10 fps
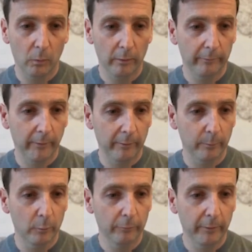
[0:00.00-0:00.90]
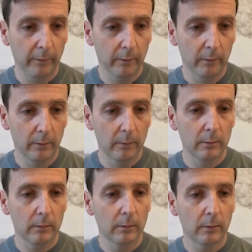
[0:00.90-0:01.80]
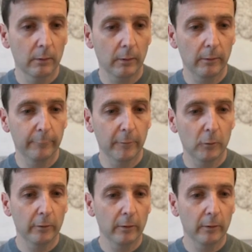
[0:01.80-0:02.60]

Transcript: exported. Look in the folder.